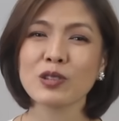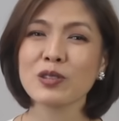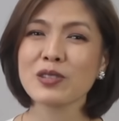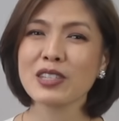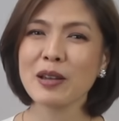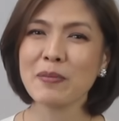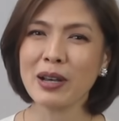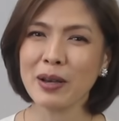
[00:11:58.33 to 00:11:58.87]
to
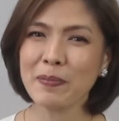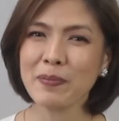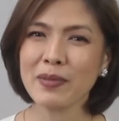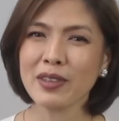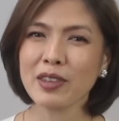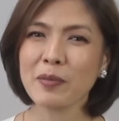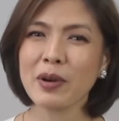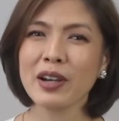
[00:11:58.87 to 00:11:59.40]
sum up,
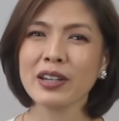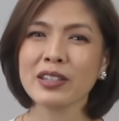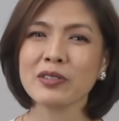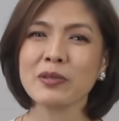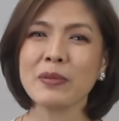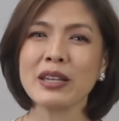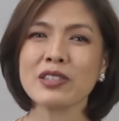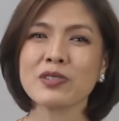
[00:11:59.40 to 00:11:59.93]
the market
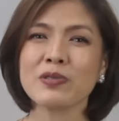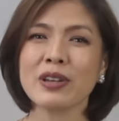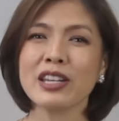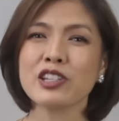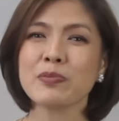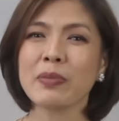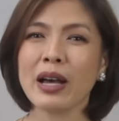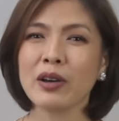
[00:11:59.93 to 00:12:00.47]
remains
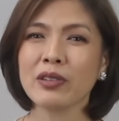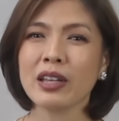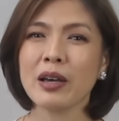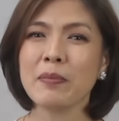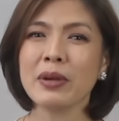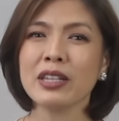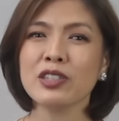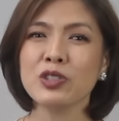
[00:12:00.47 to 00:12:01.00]
range-bound
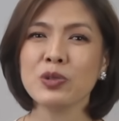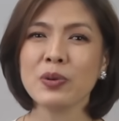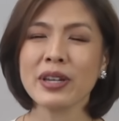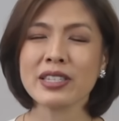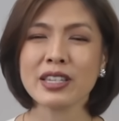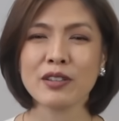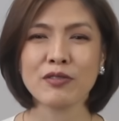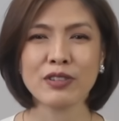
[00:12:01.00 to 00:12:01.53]
amid
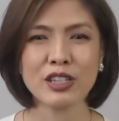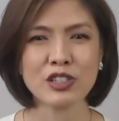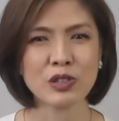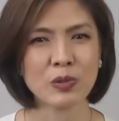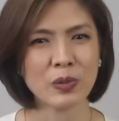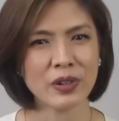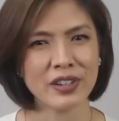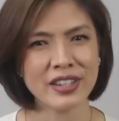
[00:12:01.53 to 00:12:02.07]
U.S.
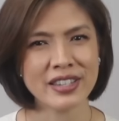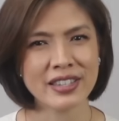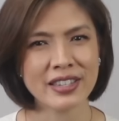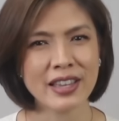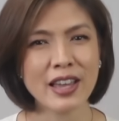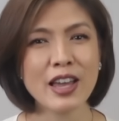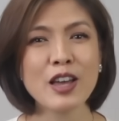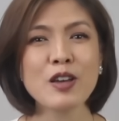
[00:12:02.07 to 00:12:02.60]
inflation worries.
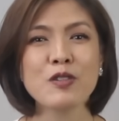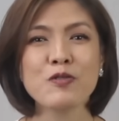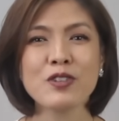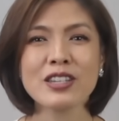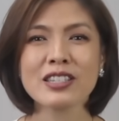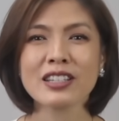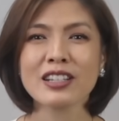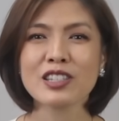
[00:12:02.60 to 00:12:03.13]

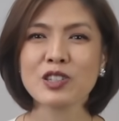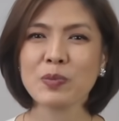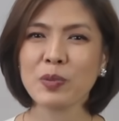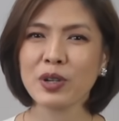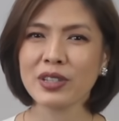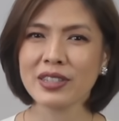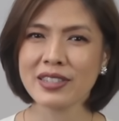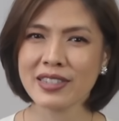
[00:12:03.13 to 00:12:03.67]
Fiscal
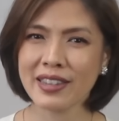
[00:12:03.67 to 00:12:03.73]
support is